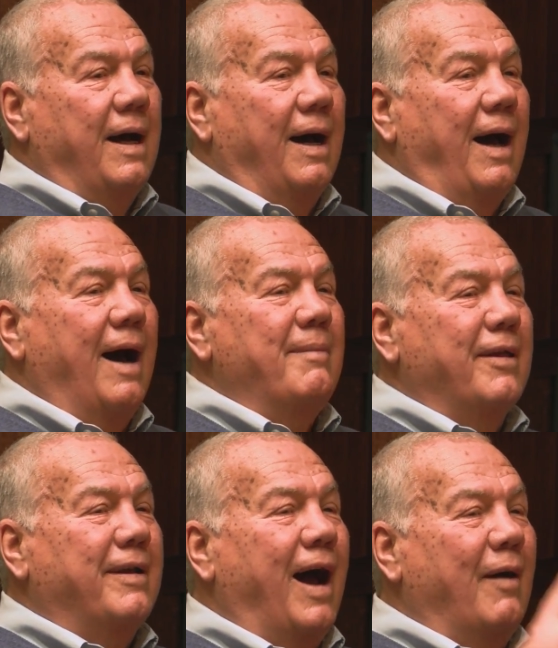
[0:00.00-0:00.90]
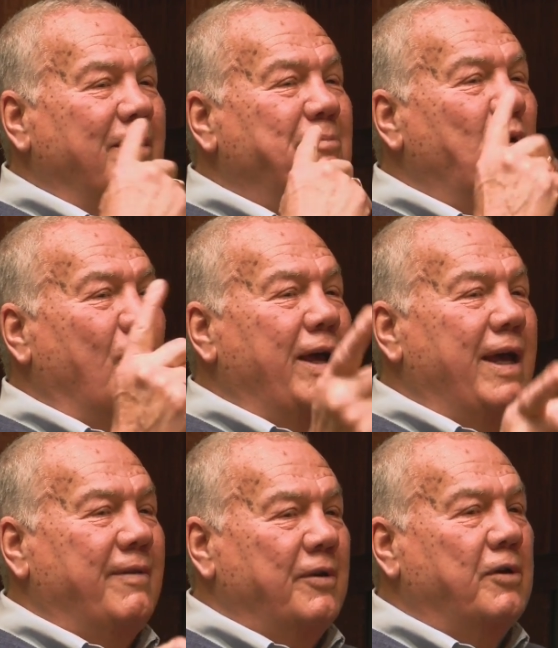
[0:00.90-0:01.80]
I, am the guy with more
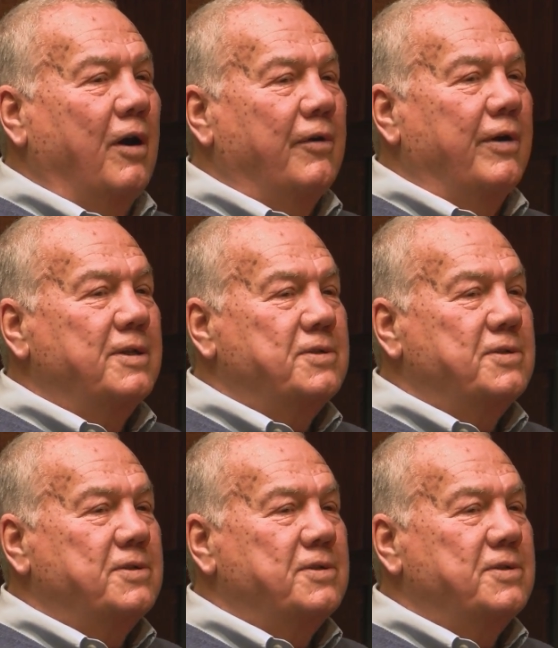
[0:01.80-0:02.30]
hair than Connery.